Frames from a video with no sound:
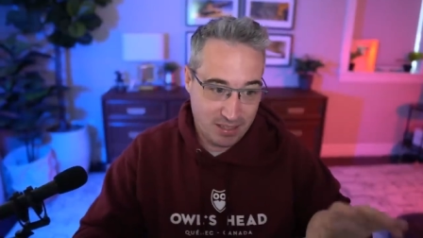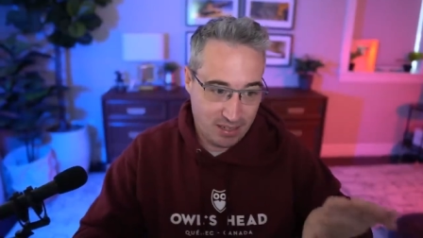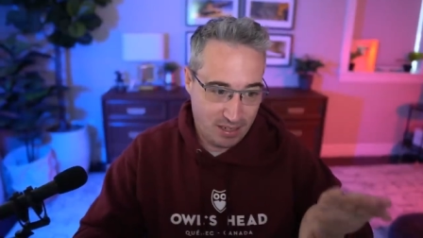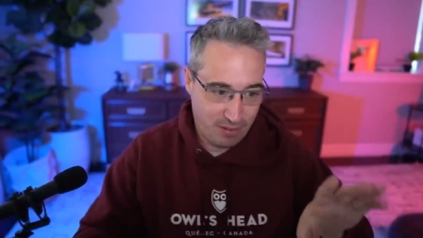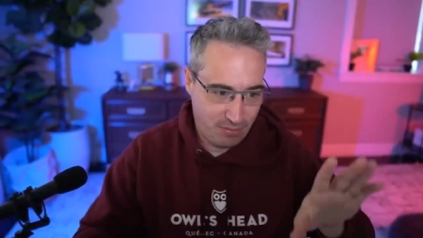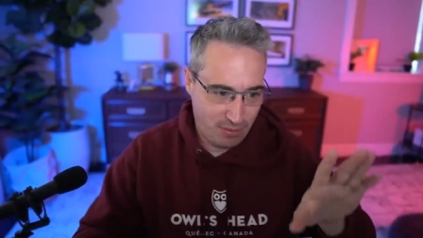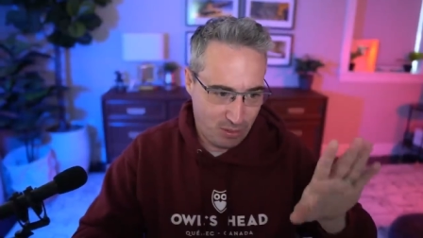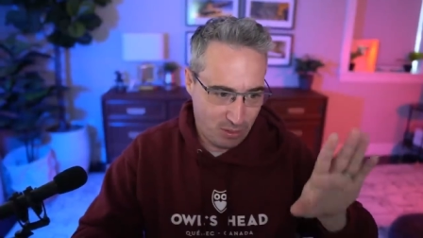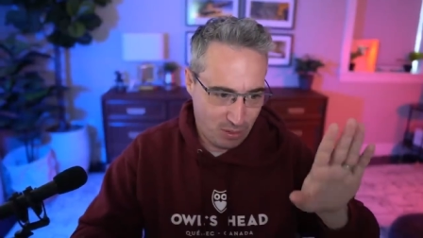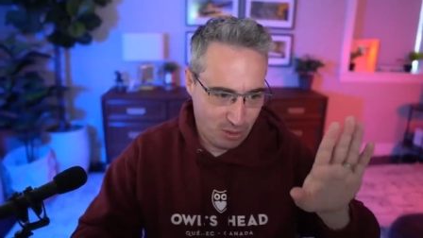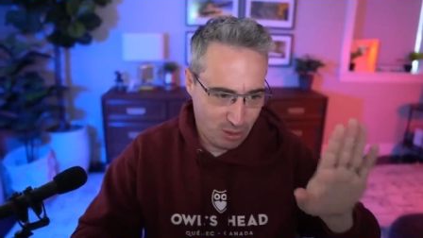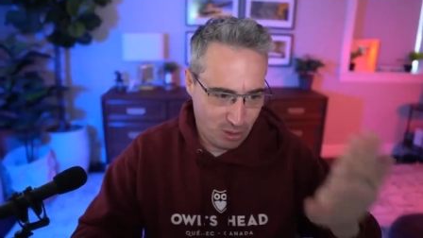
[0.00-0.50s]
And
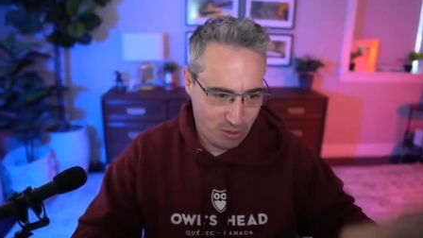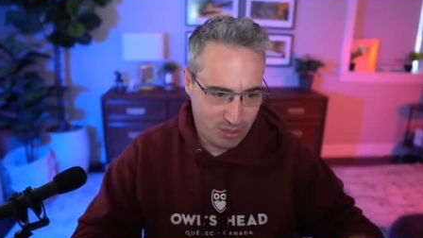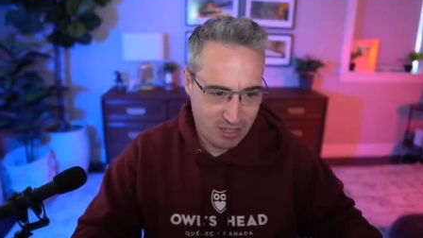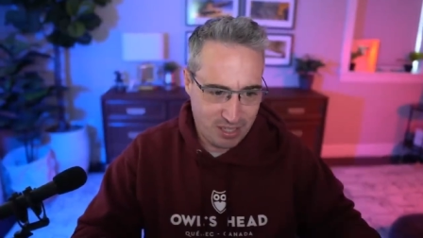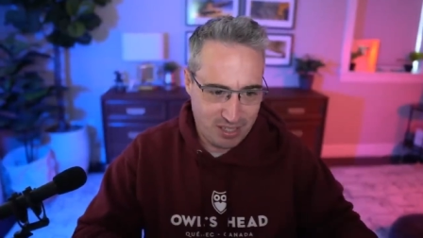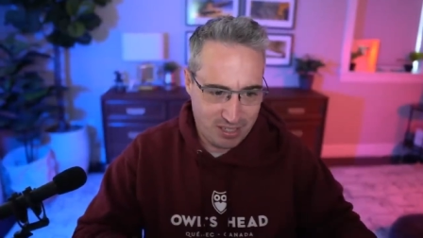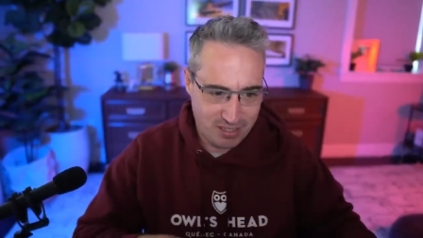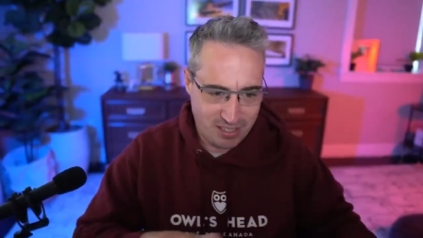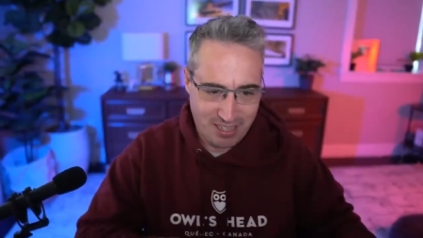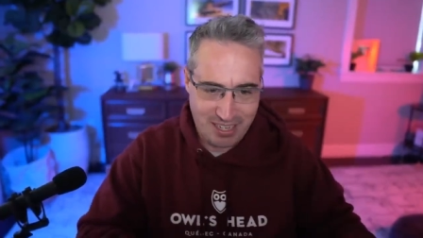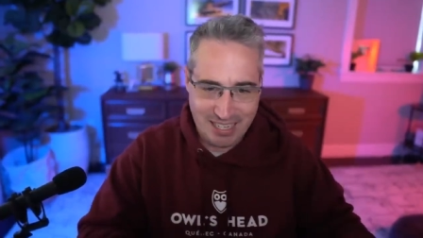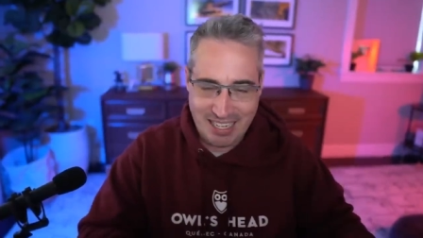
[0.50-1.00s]
if you're
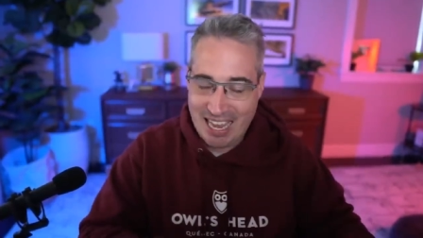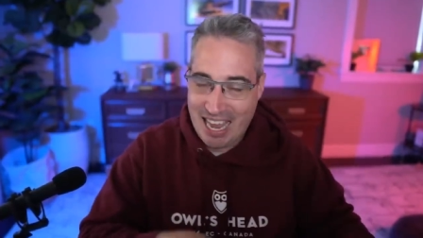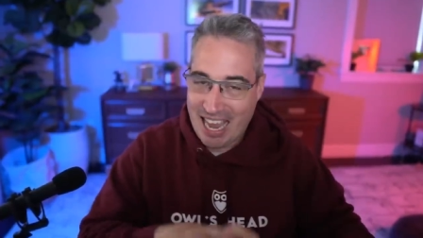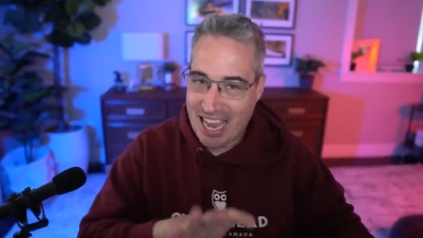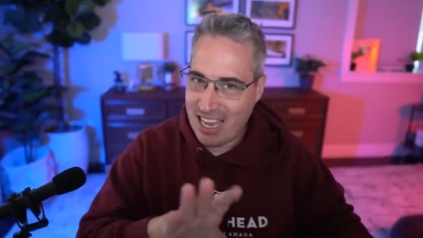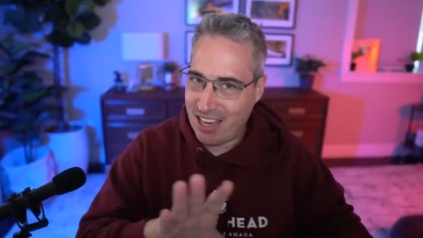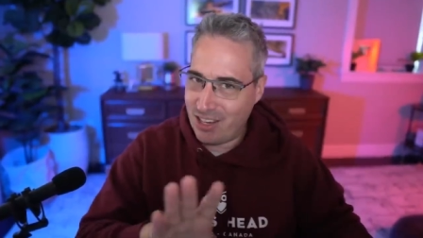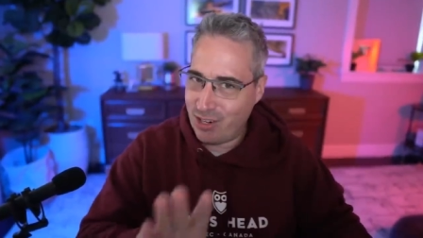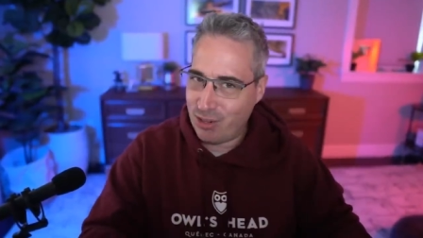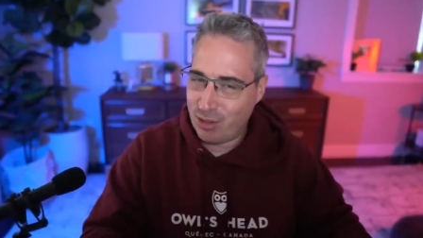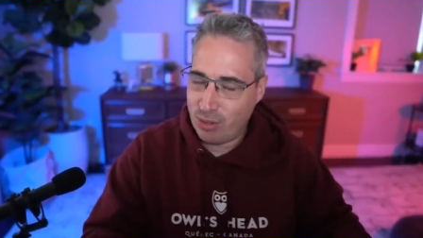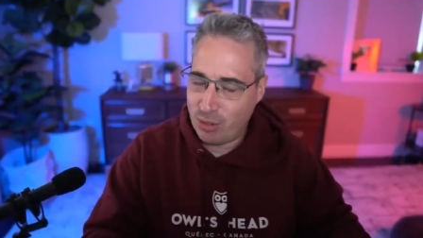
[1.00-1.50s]
learning design
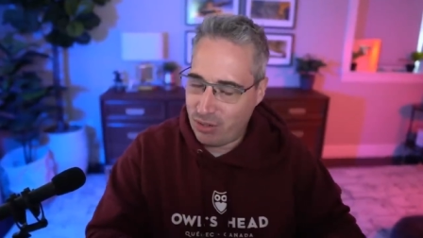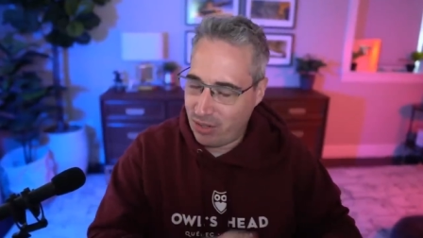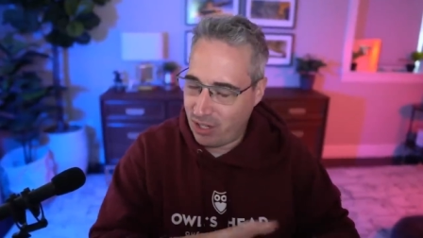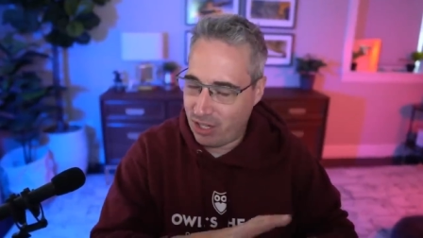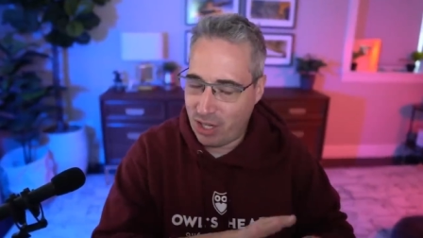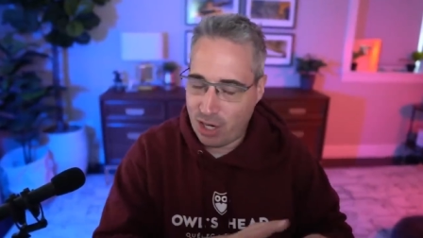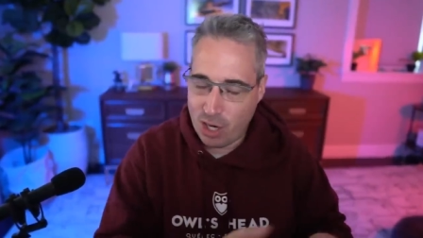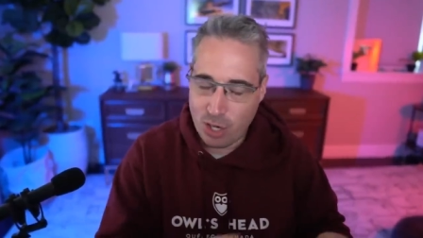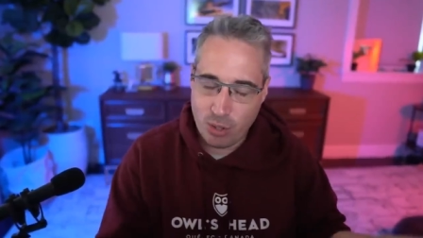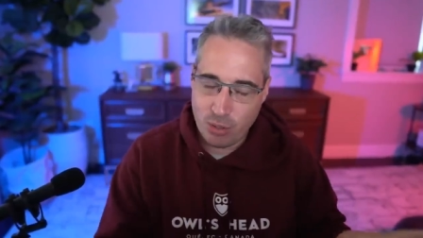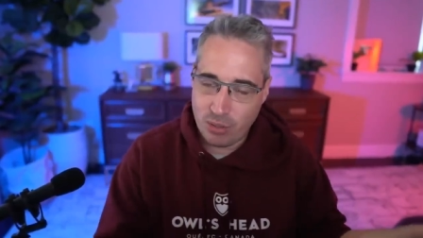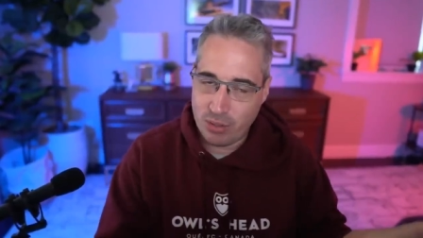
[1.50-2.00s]
and you're
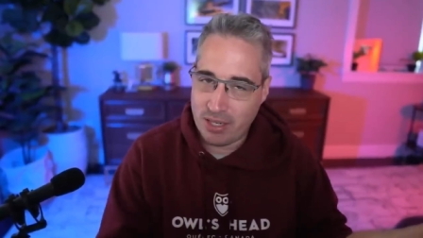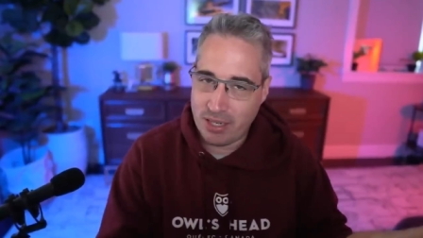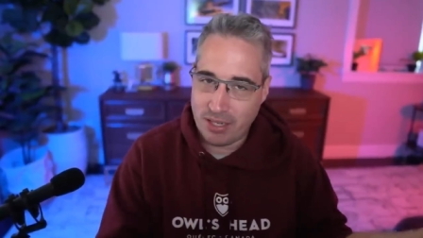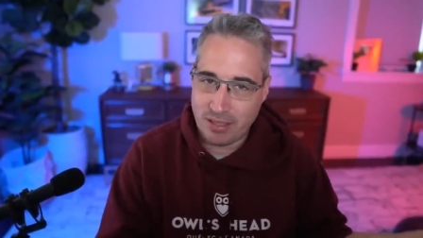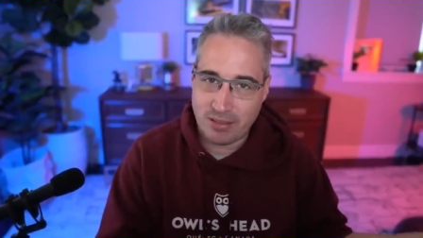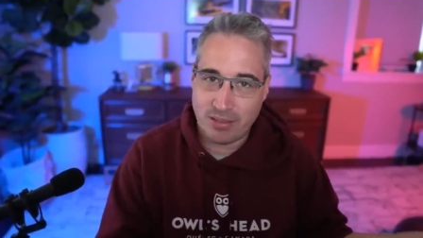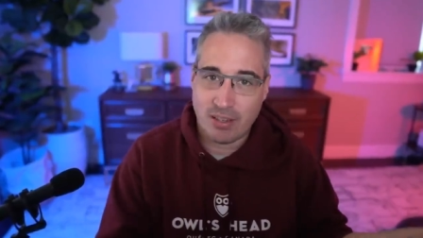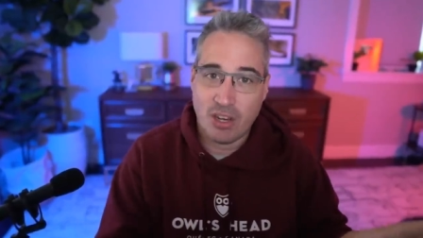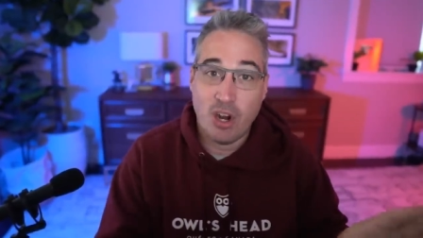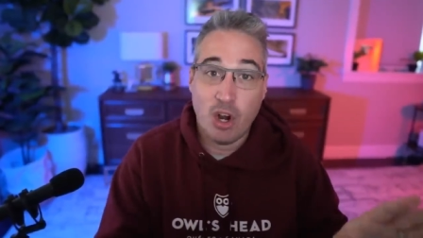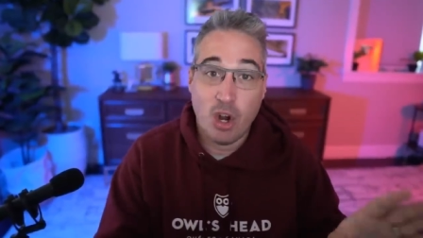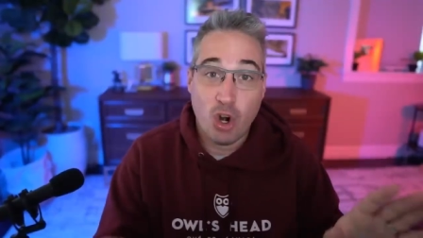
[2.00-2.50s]
learning code,
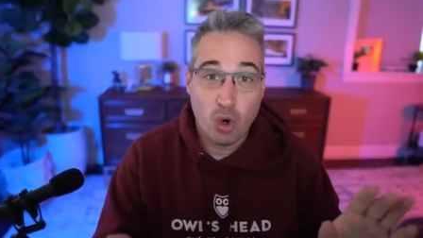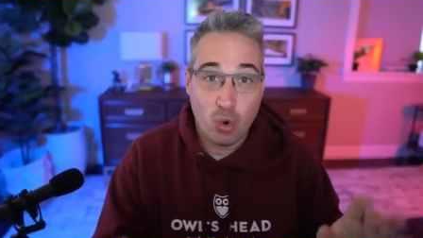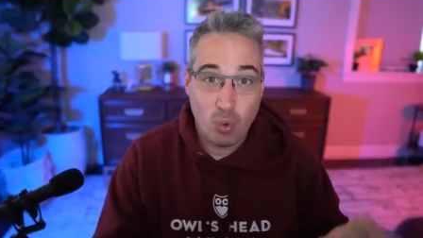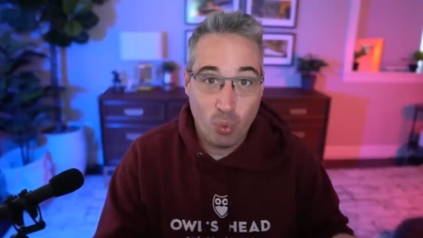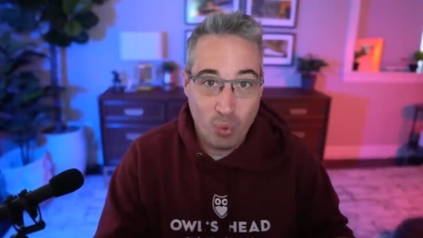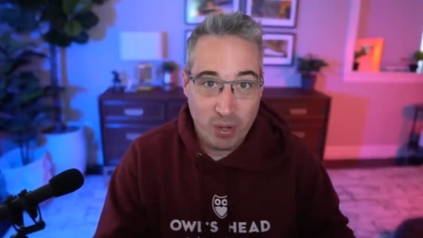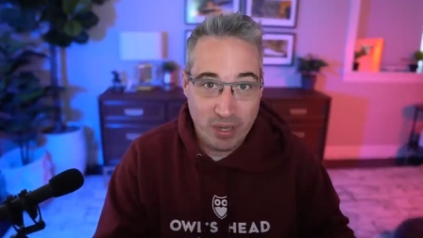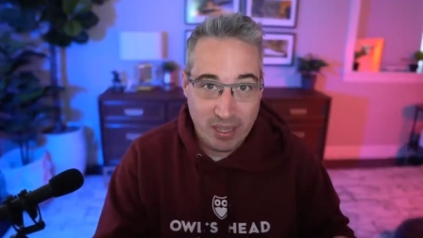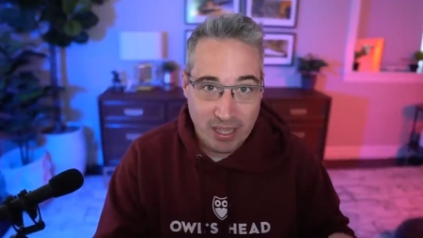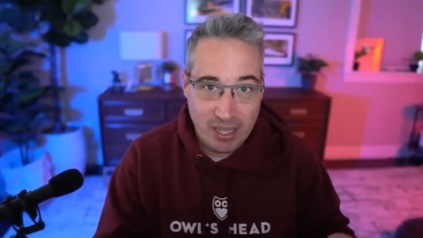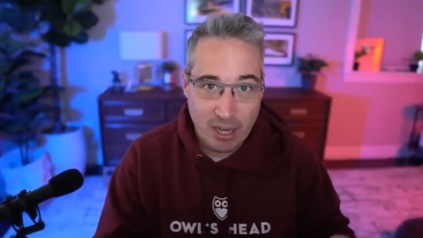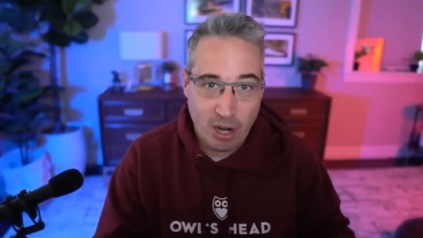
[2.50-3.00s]
it's
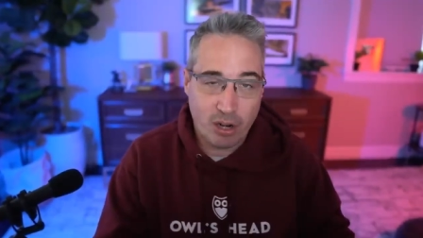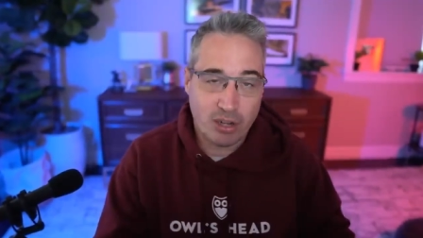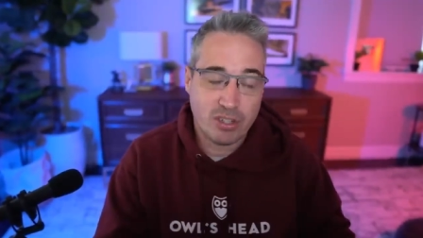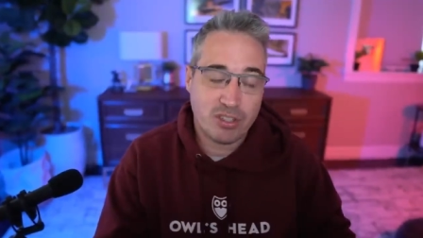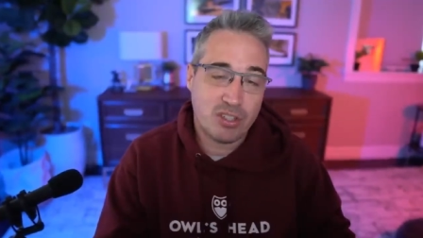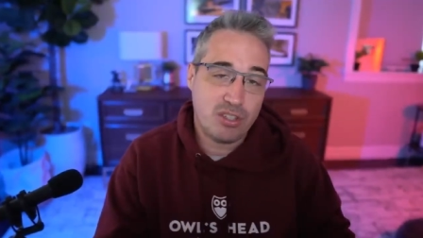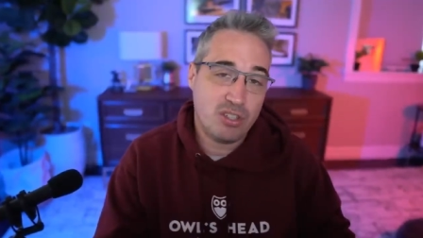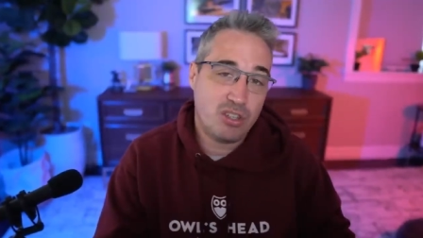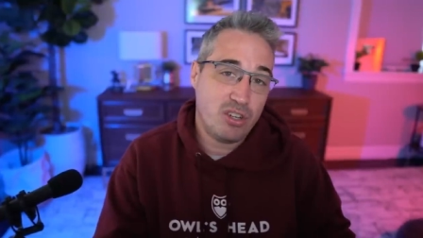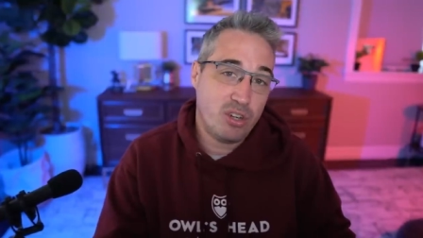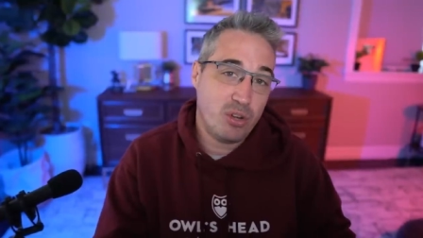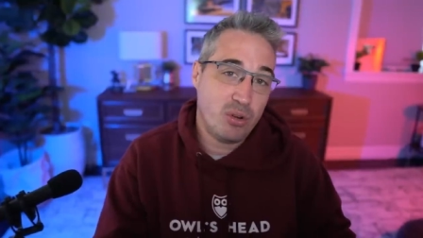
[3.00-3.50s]
really hard
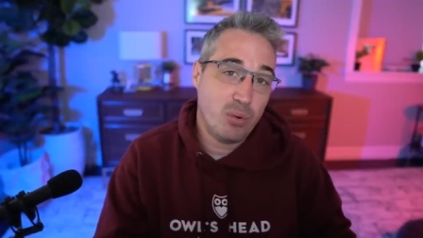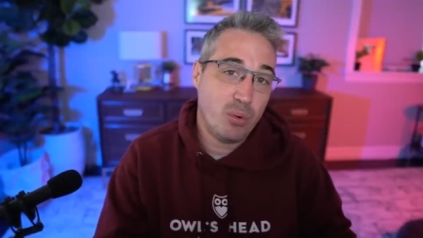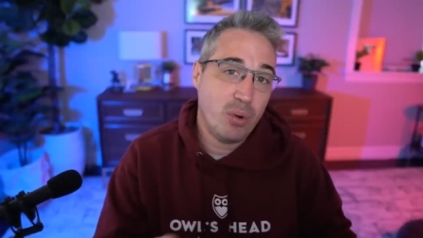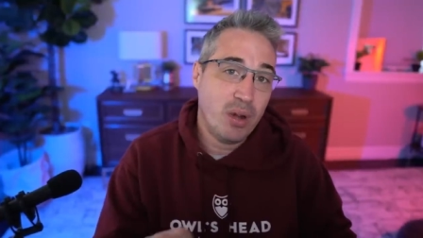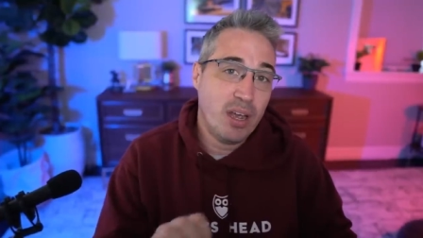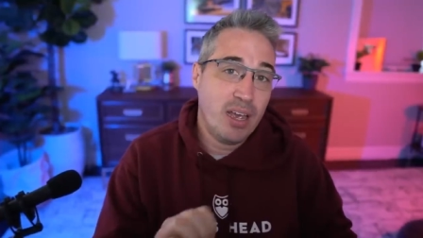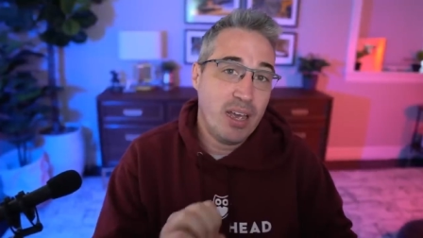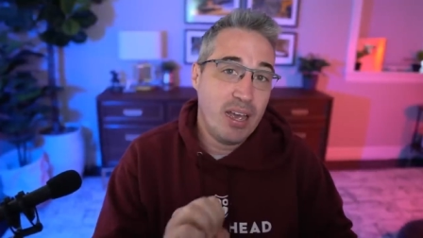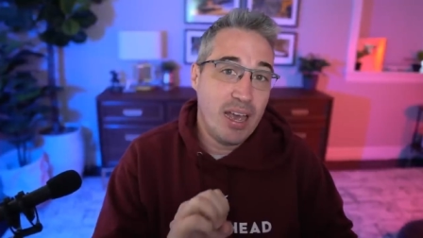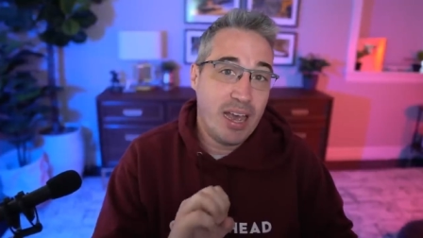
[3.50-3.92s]
to do.